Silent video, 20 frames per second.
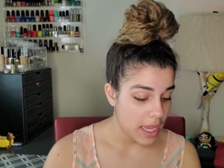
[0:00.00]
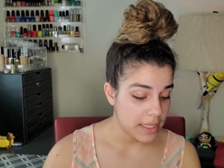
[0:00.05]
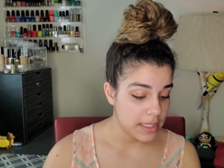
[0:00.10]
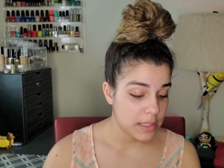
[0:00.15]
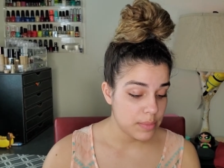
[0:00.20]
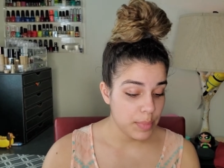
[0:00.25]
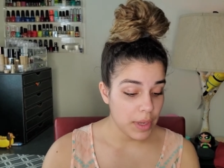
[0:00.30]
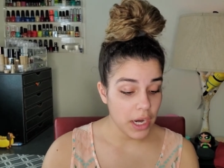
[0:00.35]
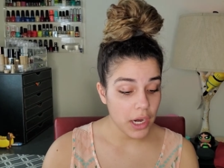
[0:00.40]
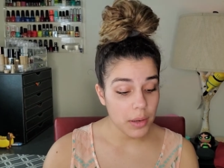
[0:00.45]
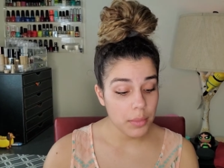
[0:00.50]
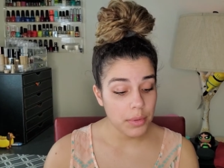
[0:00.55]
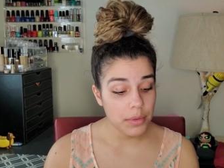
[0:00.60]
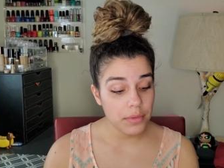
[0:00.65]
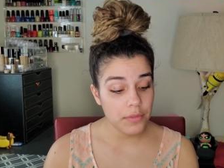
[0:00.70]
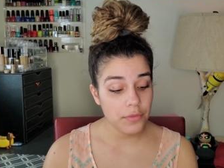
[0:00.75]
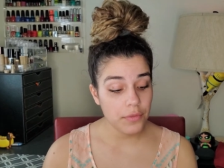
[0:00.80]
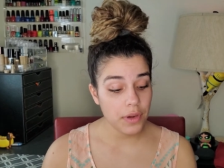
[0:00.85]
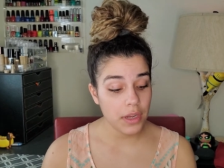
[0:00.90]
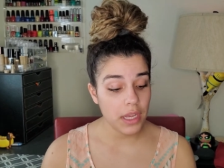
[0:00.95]
It's
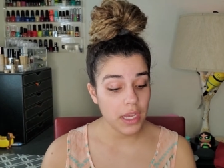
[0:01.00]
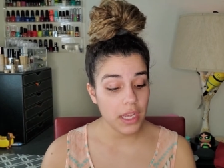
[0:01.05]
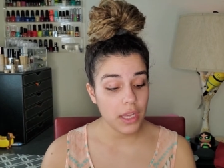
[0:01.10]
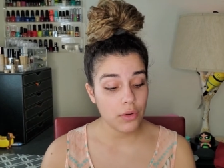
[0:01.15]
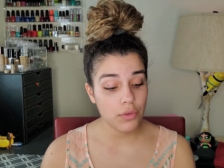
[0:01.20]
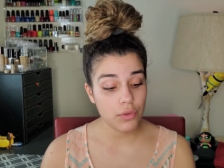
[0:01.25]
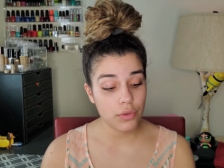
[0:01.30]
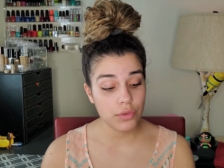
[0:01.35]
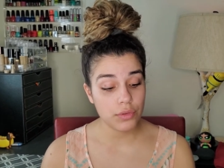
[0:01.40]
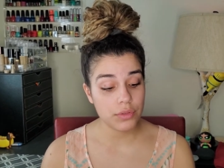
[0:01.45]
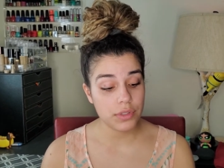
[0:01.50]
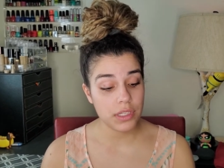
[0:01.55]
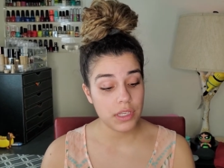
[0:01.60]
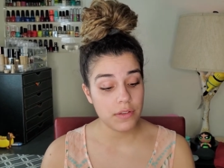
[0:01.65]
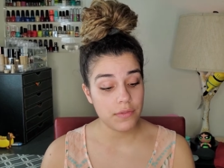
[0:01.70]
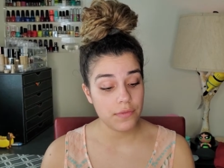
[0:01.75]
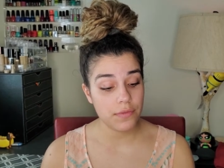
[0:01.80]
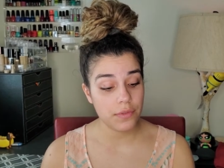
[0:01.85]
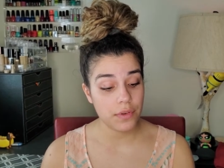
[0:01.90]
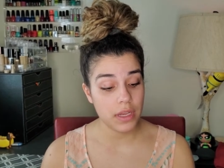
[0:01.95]
paraben free,
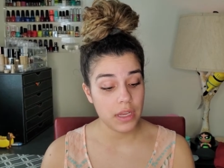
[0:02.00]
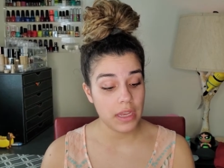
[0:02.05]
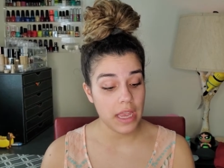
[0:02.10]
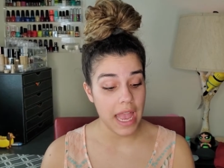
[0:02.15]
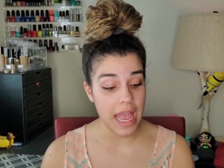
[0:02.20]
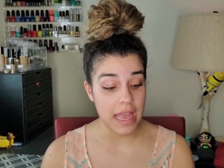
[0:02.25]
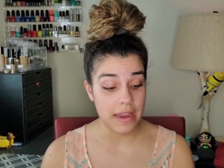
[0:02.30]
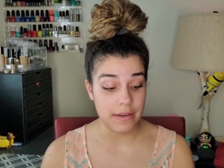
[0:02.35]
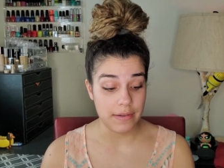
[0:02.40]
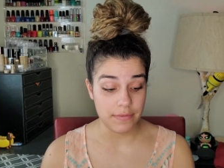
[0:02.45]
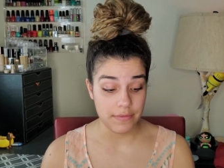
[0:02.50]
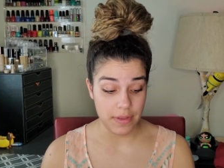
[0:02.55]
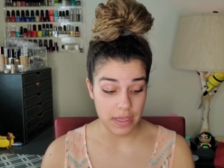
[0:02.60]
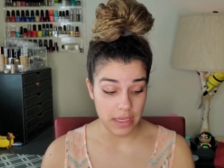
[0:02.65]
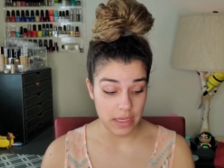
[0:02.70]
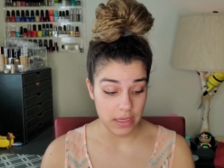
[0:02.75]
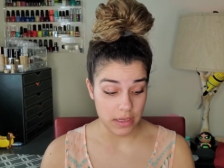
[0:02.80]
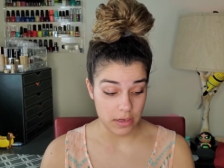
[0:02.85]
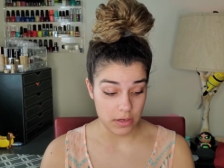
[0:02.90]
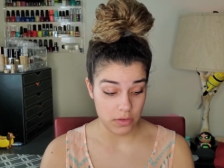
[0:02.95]
cruelty free, and
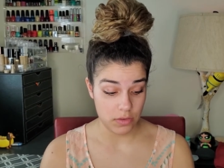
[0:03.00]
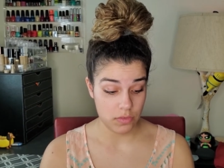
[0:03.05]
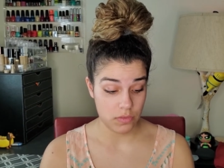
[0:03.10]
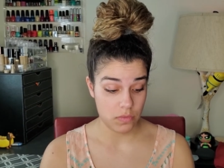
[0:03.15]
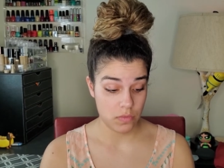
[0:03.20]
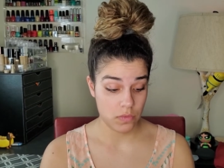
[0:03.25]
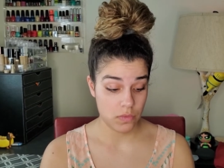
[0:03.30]
vegan.